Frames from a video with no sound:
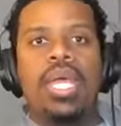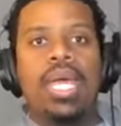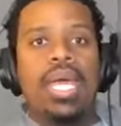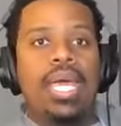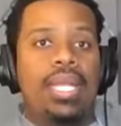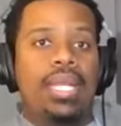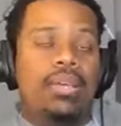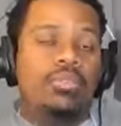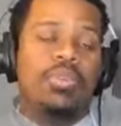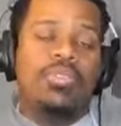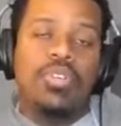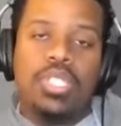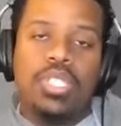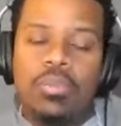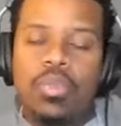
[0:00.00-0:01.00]
And that was my
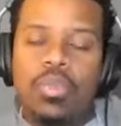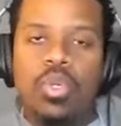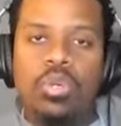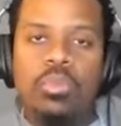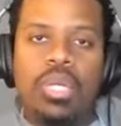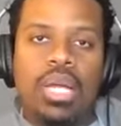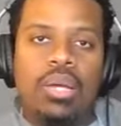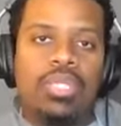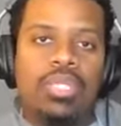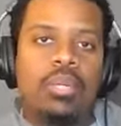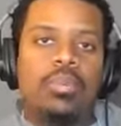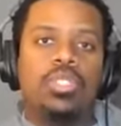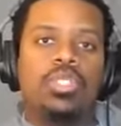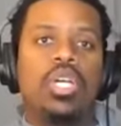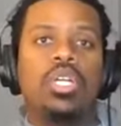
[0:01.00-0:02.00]
first time doing it, but I was
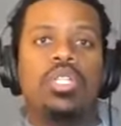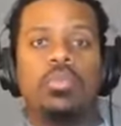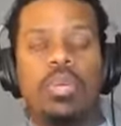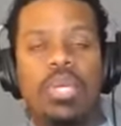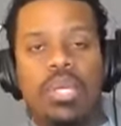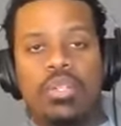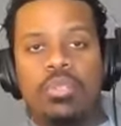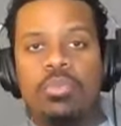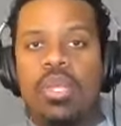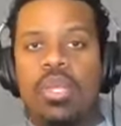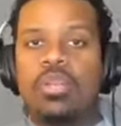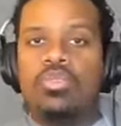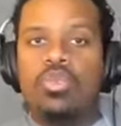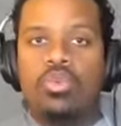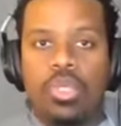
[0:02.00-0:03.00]
able to talk to parents.
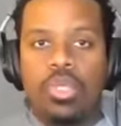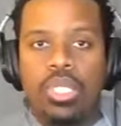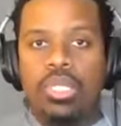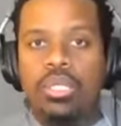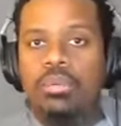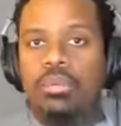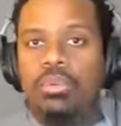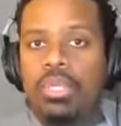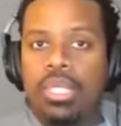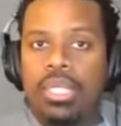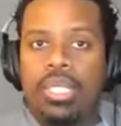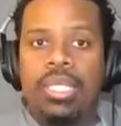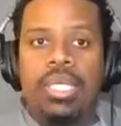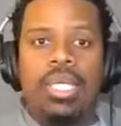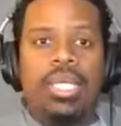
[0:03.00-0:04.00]
Parents were really,
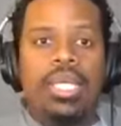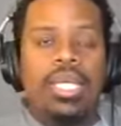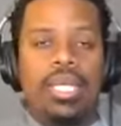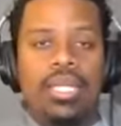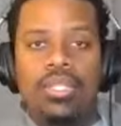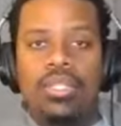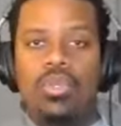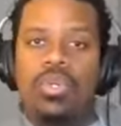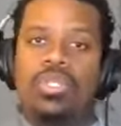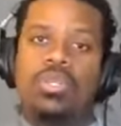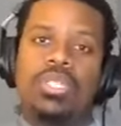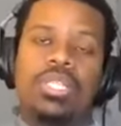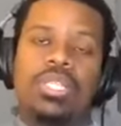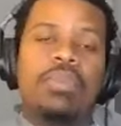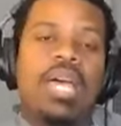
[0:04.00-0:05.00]
really into it. So
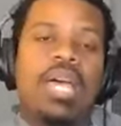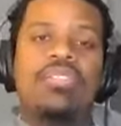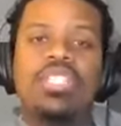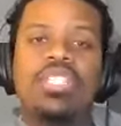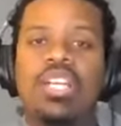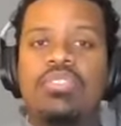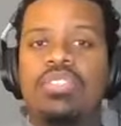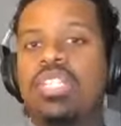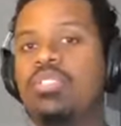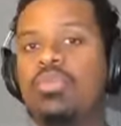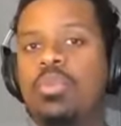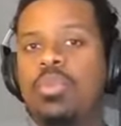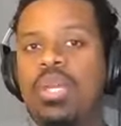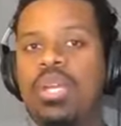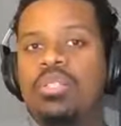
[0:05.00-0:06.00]
as I'm having these conversations
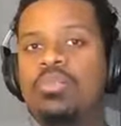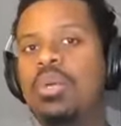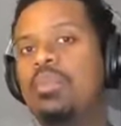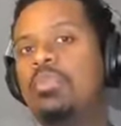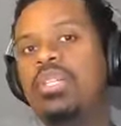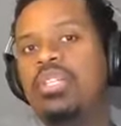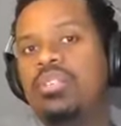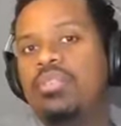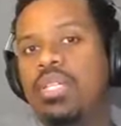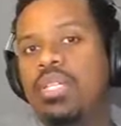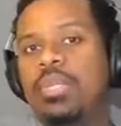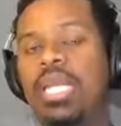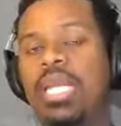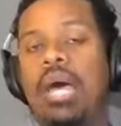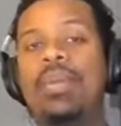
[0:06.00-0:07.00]
with parents about player
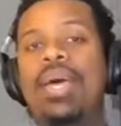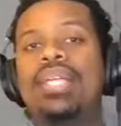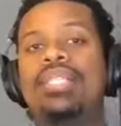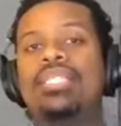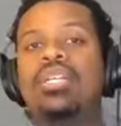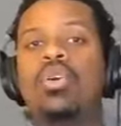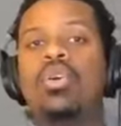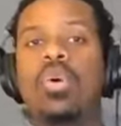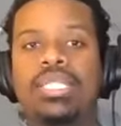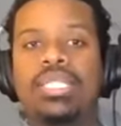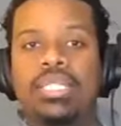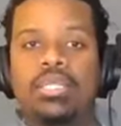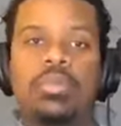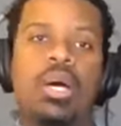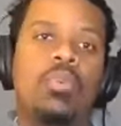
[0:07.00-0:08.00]
development, I'm asking
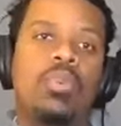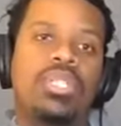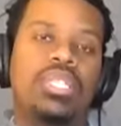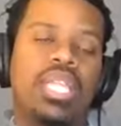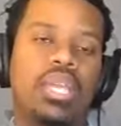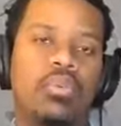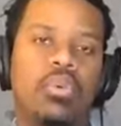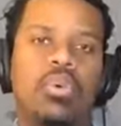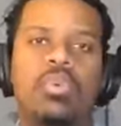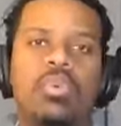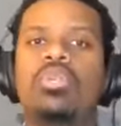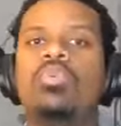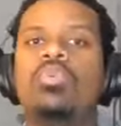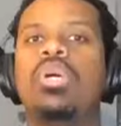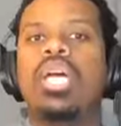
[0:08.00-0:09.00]
questions about what they want. What do
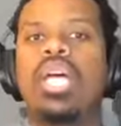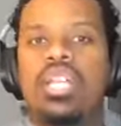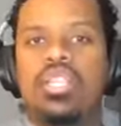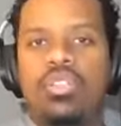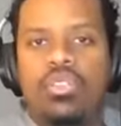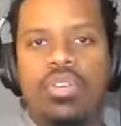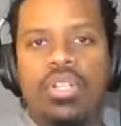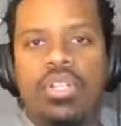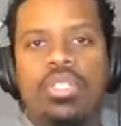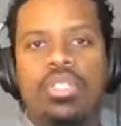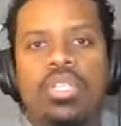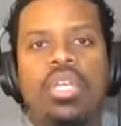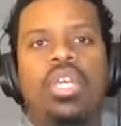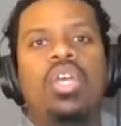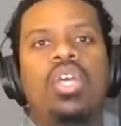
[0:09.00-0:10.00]
you want out of
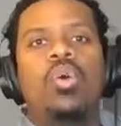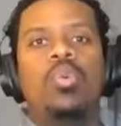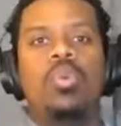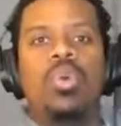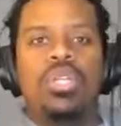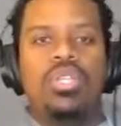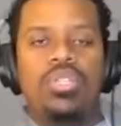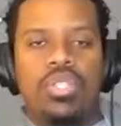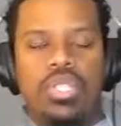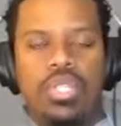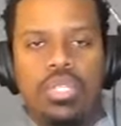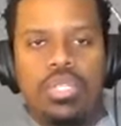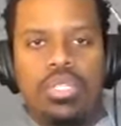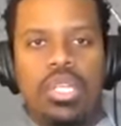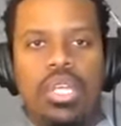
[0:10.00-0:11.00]
university? Where do you see
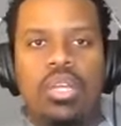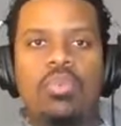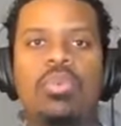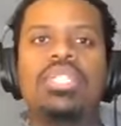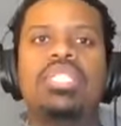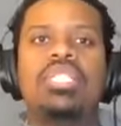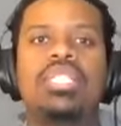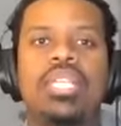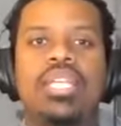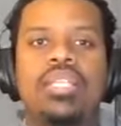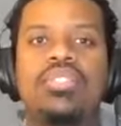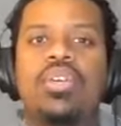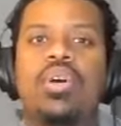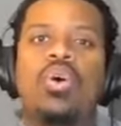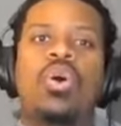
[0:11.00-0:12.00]
your son? What is he thinking?
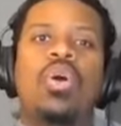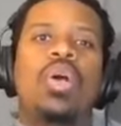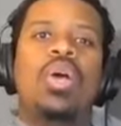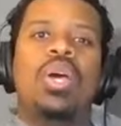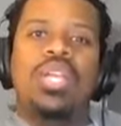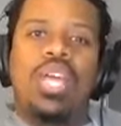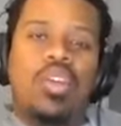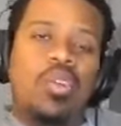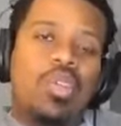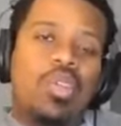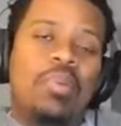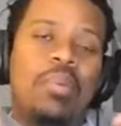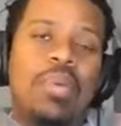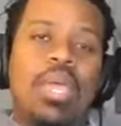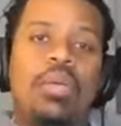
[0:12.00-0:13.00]
So not only
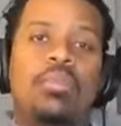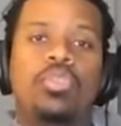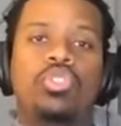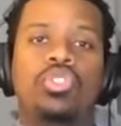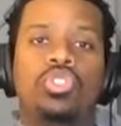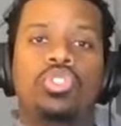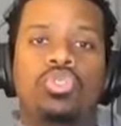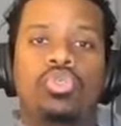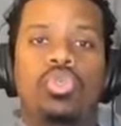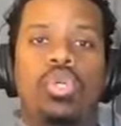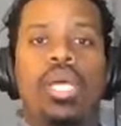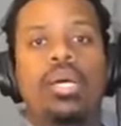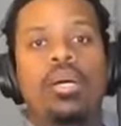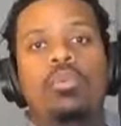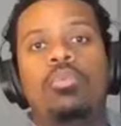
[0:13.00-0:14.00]
am I able to
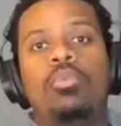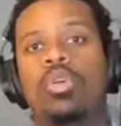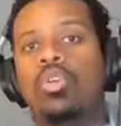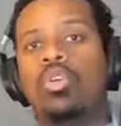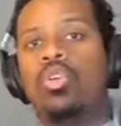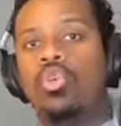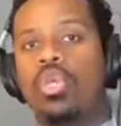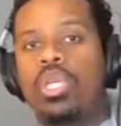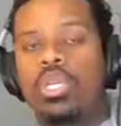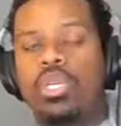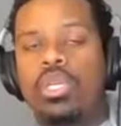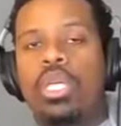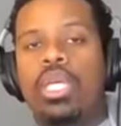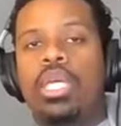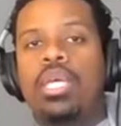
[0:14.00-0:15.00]
help recruiting
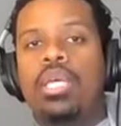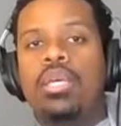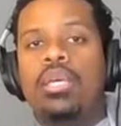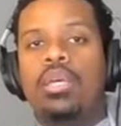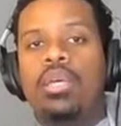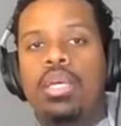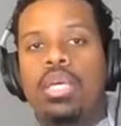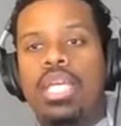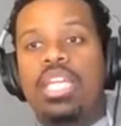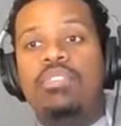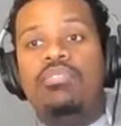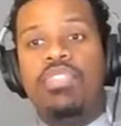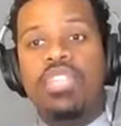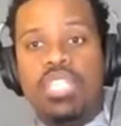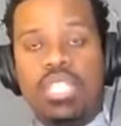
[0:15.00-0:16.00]
in
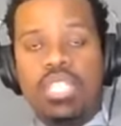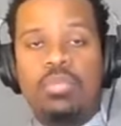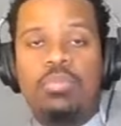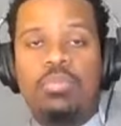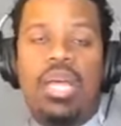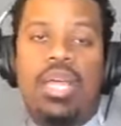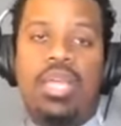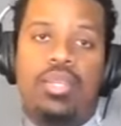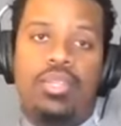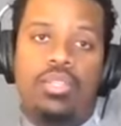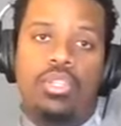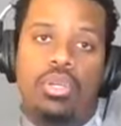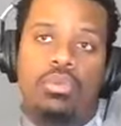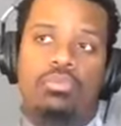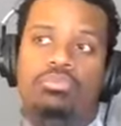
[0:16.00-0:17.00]
visits by,
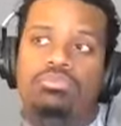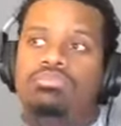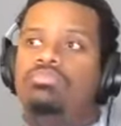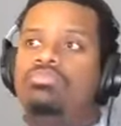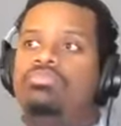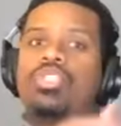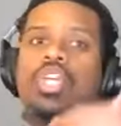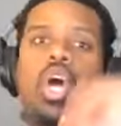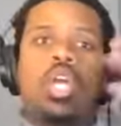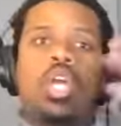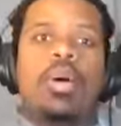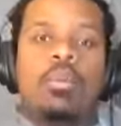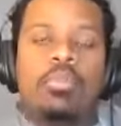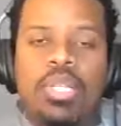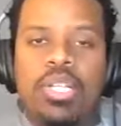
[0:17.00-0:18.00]
talking
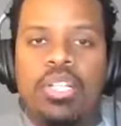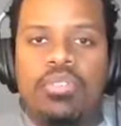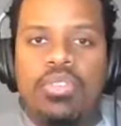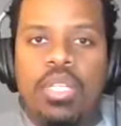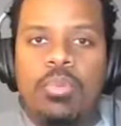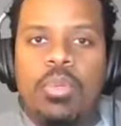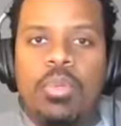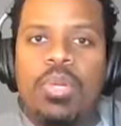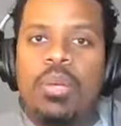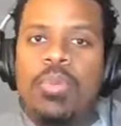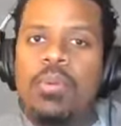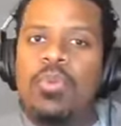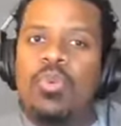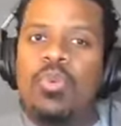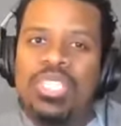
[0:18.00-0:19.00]
about player development, but I'm
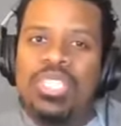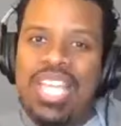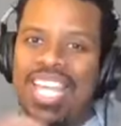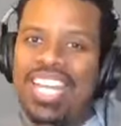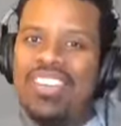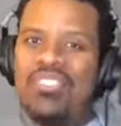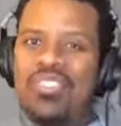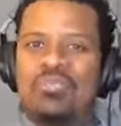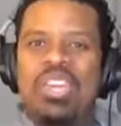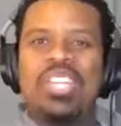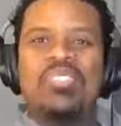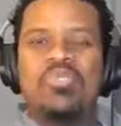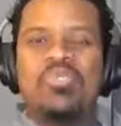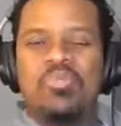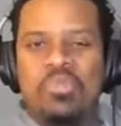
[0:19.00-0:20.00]
able to retain
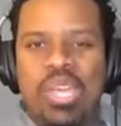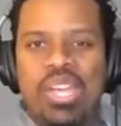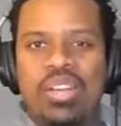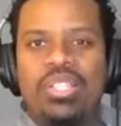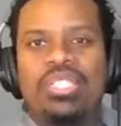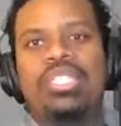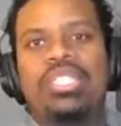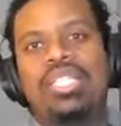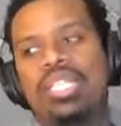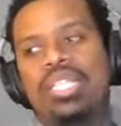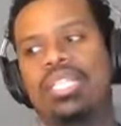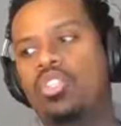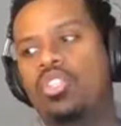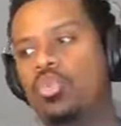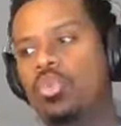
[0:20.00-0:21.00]
information from parents
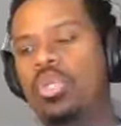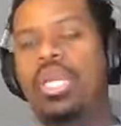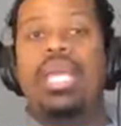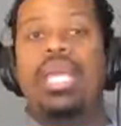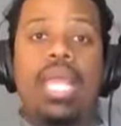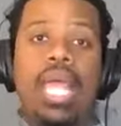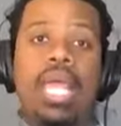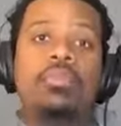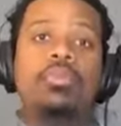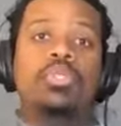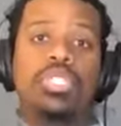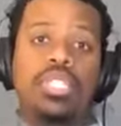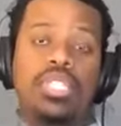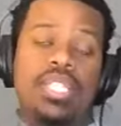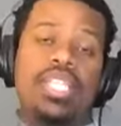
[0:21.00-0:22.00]
and able
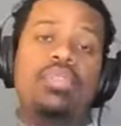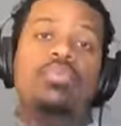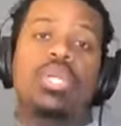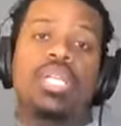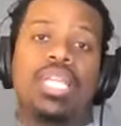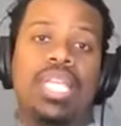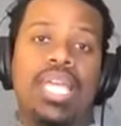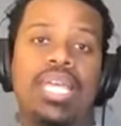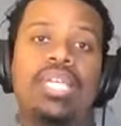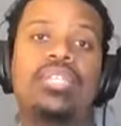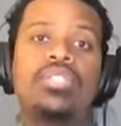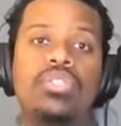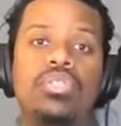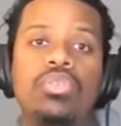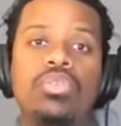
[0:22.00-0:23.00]
to then relay it
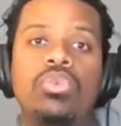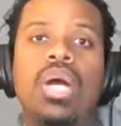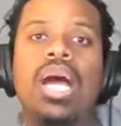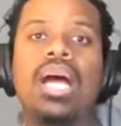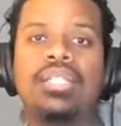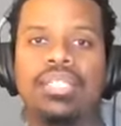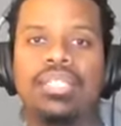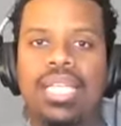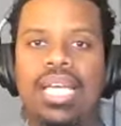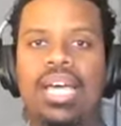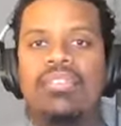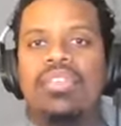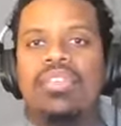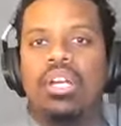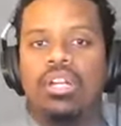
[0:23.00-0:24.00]
to our
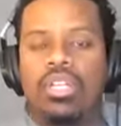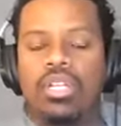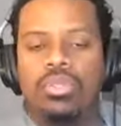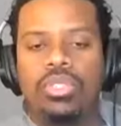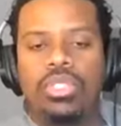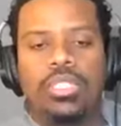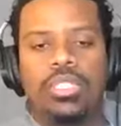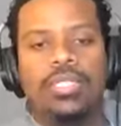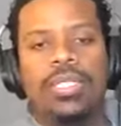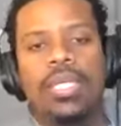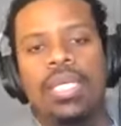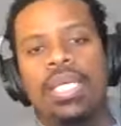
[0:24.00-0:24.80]
staff and our coaches.